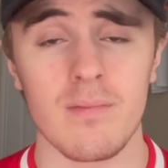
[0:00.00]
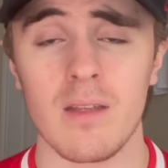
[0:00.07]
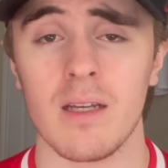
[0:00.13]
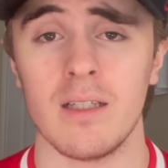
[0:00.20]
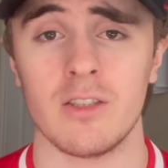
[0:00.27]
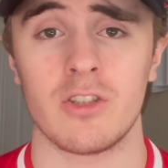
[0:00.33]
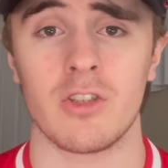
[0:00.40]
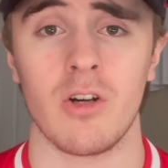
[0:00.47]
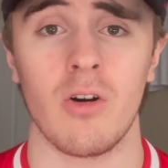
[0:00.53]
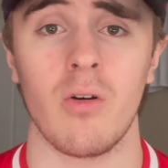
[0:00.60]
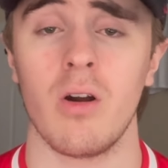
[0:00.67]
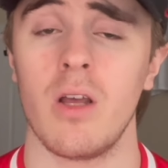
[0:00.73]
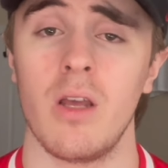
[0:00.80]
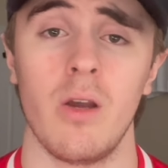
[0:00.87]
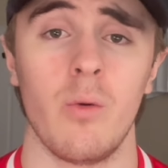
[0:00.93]
And
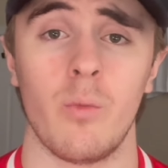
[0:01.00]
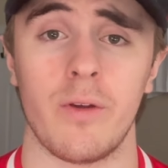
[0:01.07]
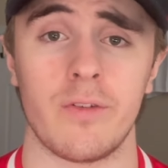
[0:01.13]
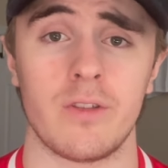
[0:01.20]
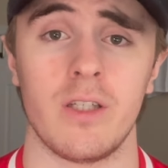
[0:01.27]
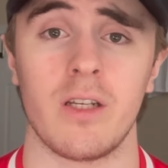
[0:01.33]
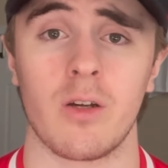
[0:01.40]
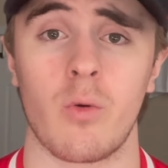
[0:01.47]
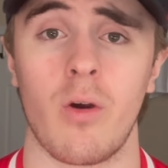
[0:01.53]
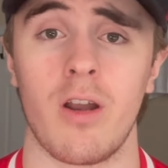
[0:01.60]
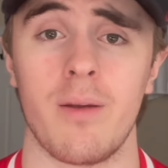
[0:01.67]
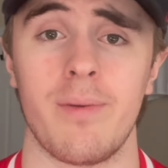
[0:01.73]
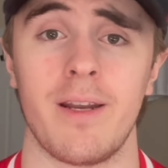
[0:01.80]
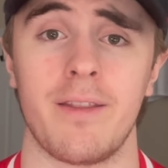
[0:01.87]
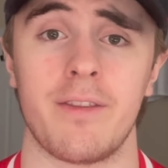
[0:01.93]
so we've seen it quite
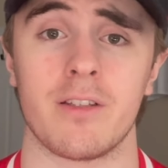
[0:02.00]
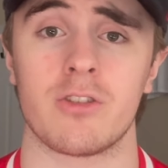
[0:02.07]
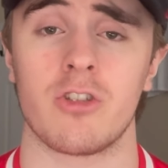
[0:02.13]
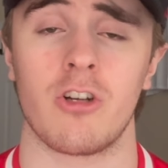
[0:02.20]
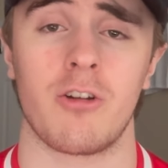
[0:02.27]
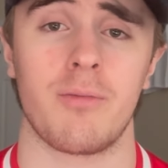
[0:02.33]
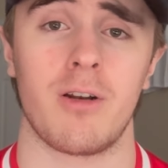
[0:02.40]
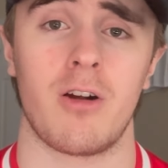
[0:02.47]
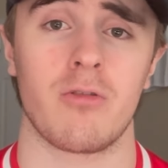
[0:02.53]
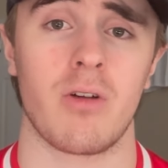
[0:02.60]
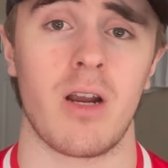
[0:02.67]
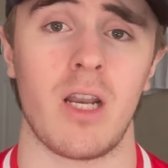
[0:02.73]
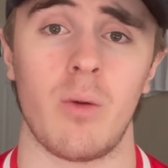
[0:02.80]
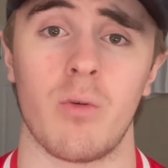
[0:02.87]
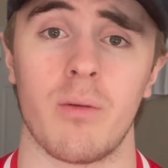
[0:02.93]
a bit at this tournament
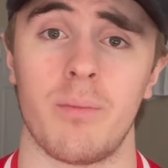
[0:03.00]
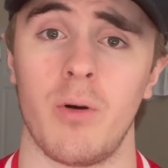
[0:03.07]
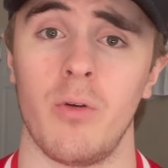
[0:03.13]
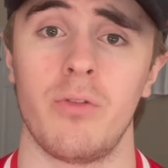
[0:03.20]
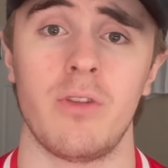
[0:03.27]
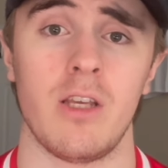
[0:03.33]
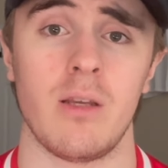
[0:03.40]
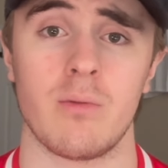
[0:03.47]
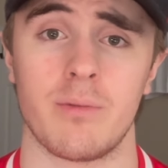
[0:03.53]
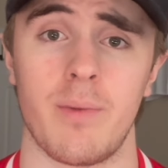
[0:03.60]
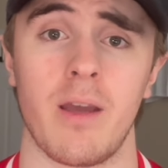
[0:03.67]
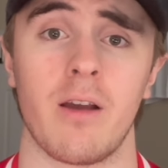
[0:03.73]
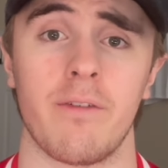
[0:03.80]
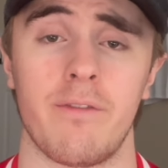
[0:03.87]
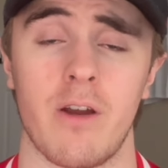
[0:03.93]
already, where both teams
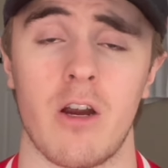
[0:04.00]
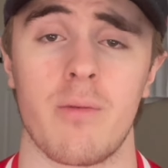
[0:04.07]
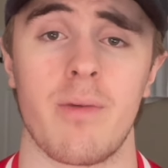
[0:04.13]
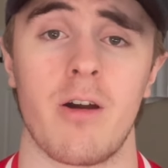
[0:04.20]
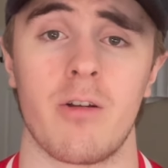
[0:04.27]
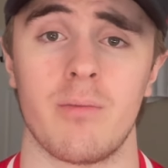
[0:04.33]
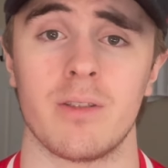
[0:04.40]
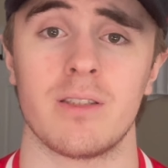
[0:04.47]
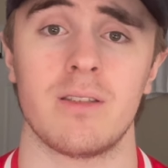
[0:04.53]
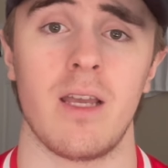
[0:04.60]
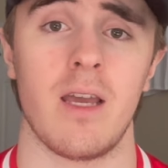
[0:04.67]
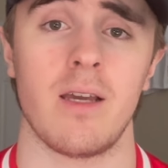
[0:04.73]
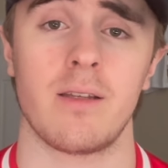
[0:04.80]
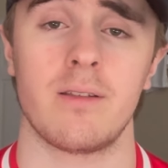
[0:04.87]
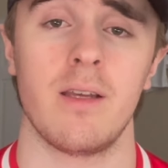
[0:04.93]
make a fair amount of
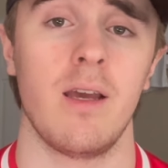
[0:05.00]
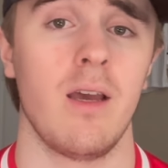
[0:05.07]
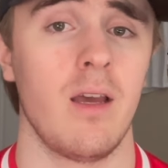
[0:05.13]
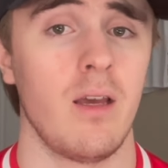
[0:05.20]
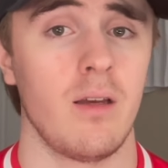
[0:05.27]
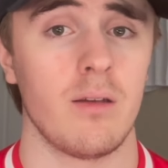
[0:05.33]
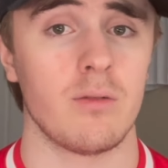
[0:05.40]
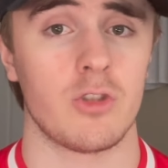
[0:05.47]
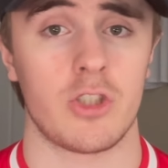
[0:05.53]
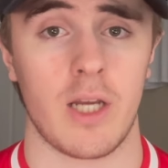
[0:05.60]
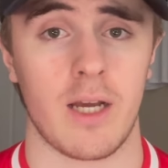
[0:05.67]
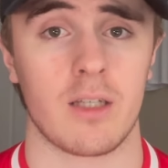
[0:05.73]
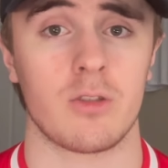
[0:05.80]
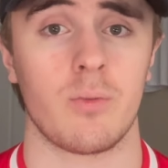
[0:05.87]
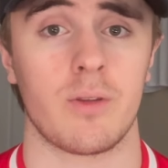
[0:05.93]
mistakes.
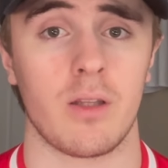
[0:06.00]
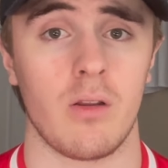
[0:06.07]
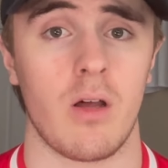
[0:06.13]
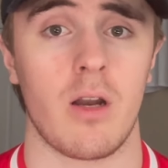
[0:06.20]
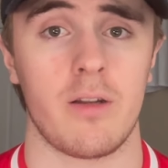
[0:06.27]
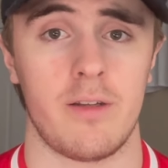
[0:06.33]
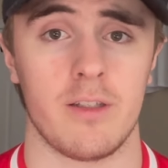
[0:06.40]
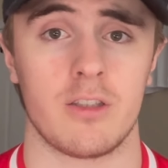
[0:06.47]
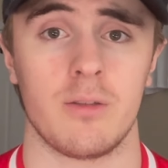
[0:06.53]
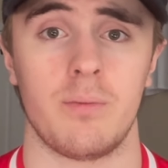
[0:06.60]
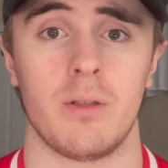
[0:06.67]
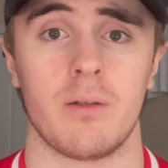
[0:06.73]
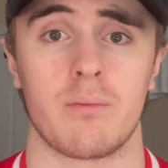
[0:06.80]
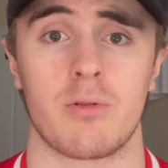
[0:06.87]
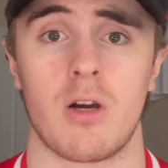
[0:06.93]
Czechs with a lot of
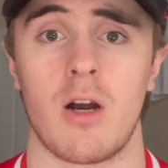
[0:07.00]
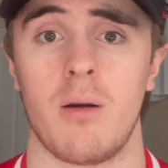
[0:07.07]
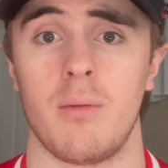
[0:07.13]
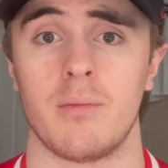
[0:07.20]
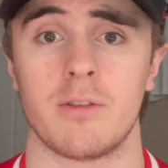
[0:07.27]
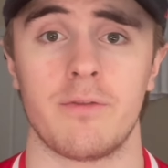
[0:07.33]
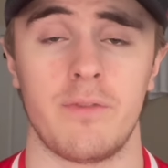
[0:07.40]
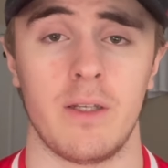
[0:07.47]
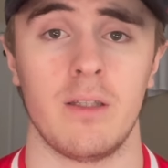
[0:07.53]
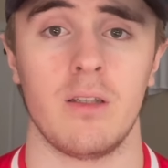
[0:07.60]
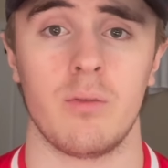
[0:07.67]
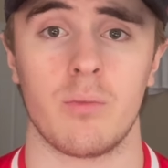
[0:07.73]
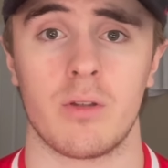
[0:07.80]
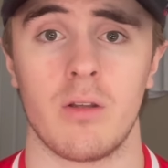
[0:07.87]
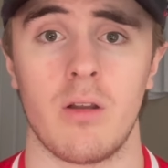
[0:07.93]
discipline problems,
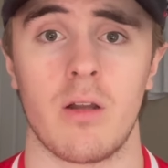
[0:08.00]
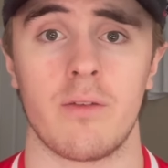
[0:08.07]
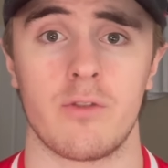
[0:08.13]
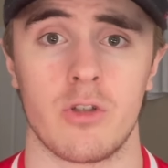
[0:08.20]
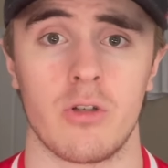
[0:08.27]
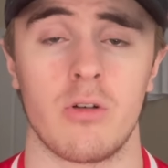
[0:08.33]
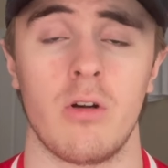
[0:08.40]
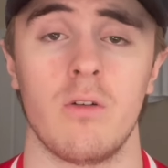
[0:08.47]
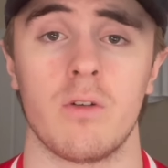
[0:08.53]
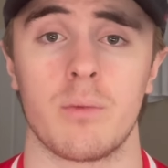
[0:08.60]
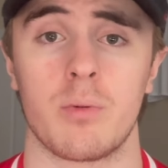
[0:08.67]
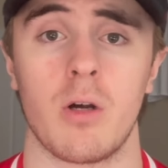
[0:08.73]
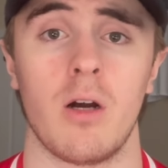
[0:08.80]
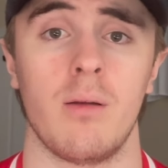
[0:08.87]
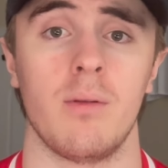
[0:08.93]
Finland with a lot of turnover
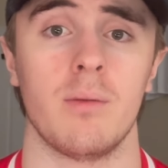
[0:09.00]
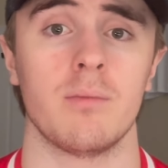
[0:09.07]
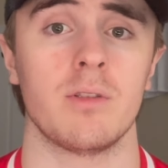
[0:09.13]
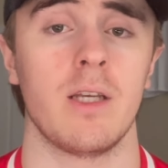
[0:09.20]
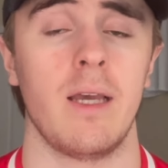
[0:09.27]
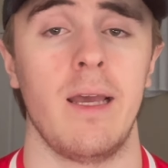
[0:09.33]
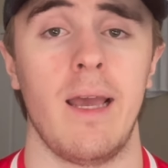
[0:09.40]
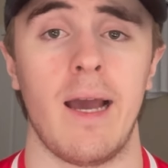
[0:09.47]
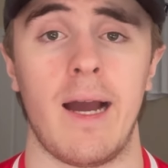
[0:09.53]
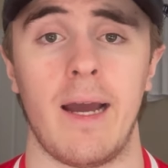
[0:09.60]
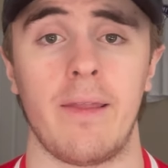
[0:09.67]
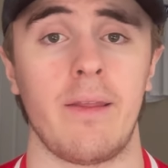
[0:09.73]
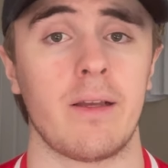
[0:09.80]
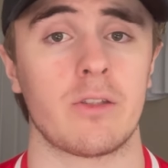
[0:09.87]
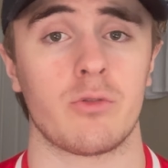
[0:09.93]
problems.
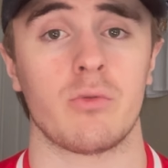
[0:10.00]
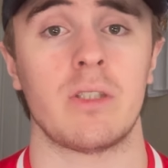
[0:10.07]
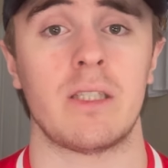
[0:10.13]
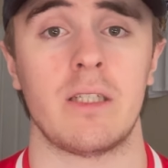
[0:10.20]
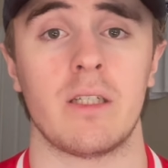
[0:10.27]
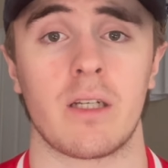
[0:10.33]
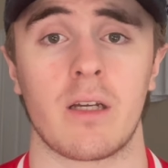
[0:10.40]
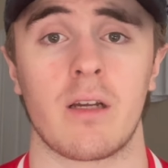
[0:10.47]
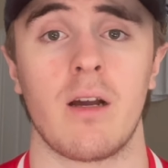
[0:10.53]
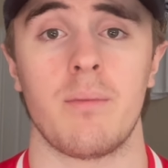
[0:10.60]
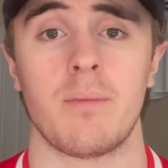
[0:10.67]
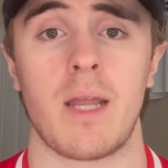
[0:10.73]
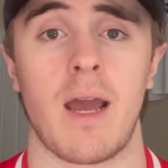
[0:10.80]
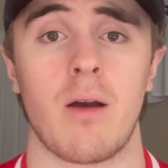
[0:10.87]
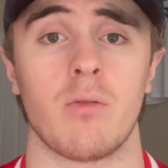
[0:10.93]
I think it's really going to
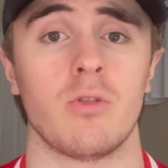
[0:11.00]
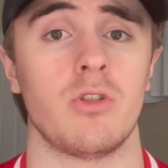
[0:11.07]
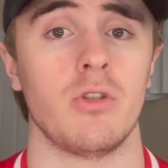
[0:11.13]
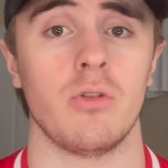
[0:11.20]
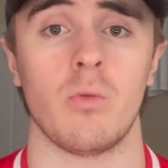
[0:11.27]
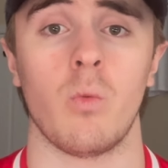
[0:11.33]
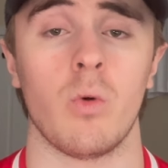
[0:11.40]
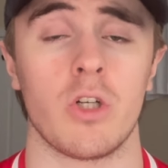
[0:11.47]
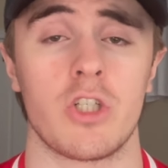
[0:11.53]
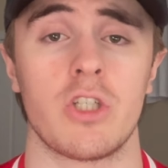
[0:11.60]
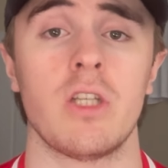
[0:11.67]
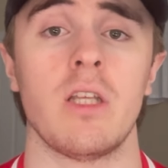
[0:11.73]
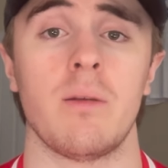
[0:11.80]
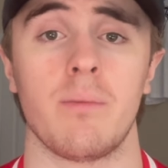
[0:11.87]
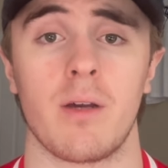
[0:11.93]
come down to which
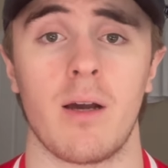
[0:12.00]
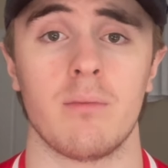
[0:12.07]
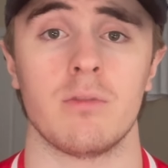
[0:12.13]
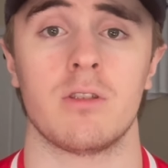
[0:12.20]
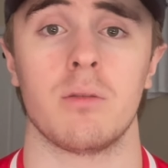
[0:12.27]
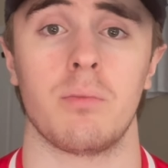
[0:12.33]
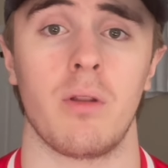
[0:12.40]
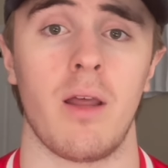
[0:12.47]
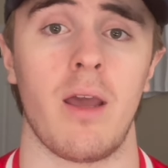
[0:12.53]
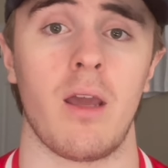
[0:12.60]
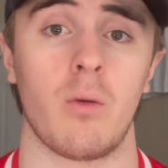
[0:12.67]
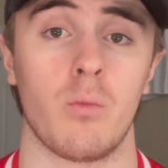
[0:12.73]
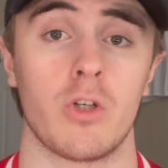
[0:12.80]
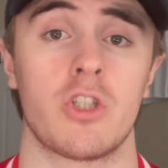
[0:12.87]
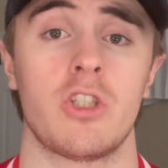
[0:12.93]
team comes to play
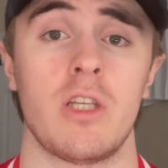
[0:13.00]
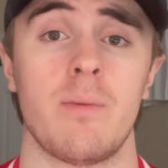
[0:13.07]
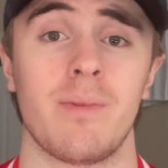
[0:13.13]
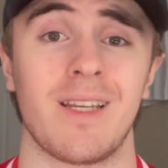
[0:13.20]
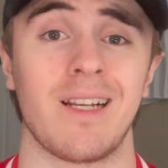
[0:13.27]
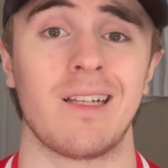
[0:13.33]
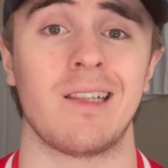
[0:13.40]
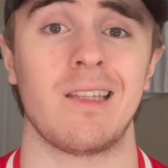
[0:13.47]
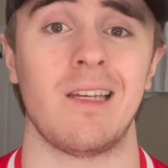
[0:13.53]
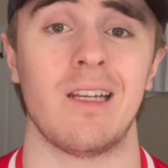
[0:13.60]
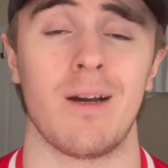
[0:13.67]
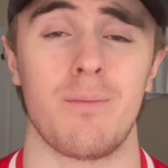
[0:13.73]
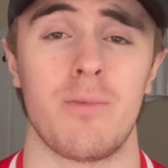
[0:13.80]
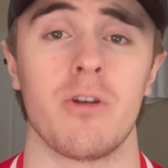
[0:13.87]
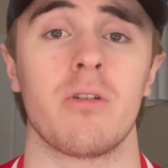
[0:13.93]
and which team can clean
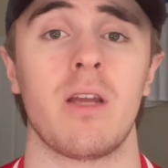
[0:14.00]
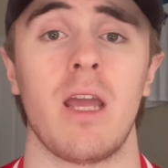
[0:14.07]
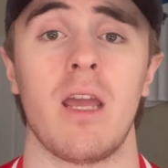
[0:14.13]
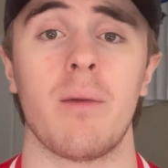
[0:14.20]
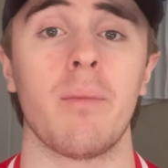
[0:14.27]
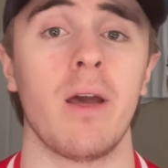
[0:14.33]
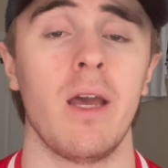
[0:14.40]
up their game